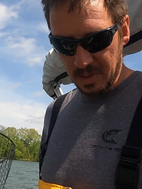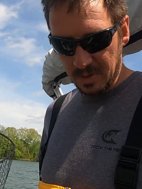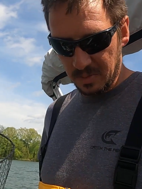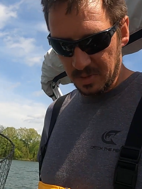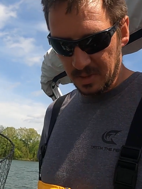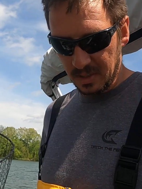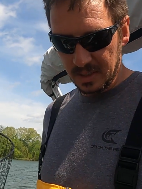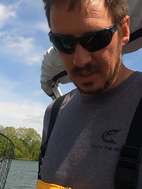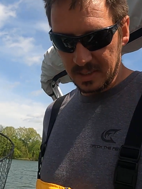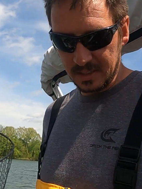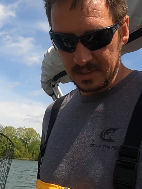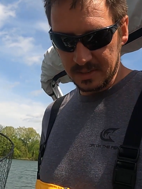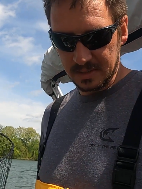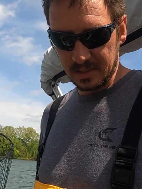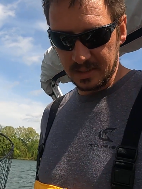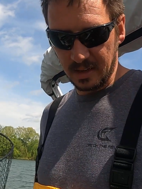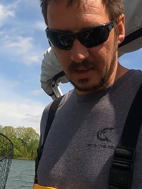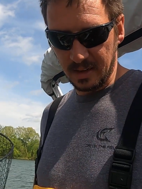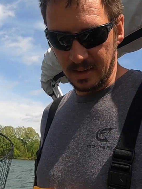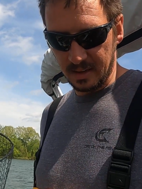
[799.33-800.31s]
be released.
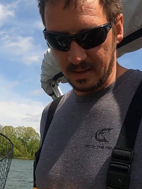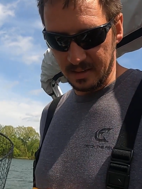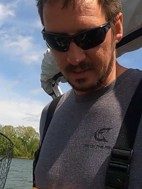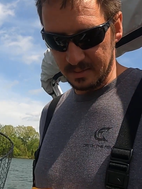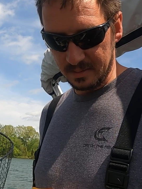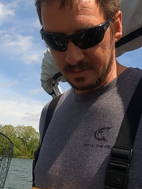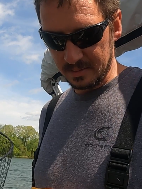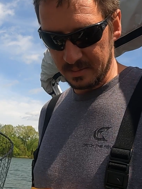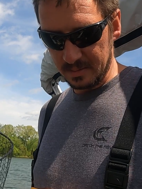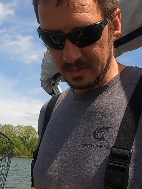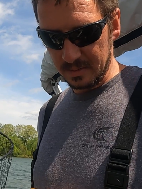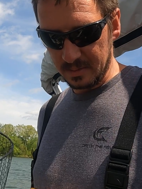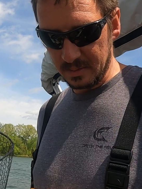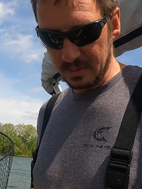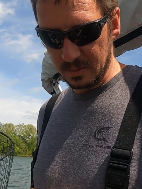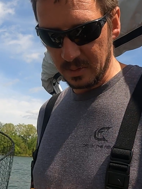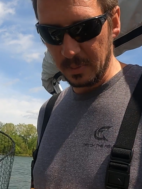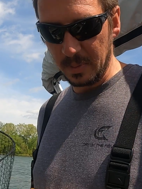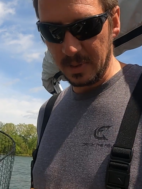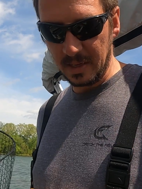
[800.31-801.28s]

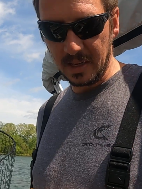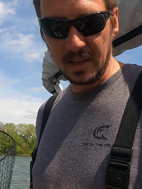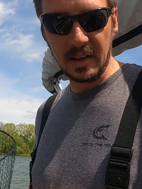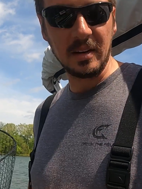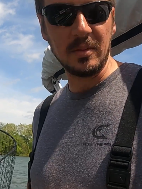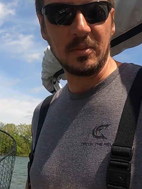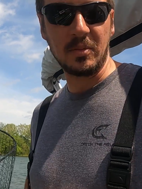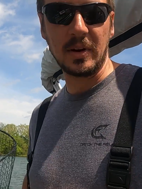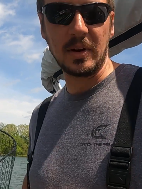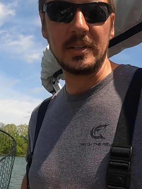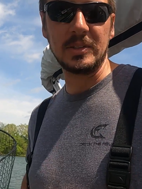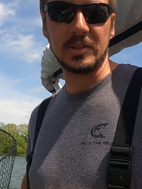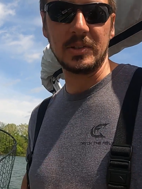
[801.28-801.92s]
We'll be getting a free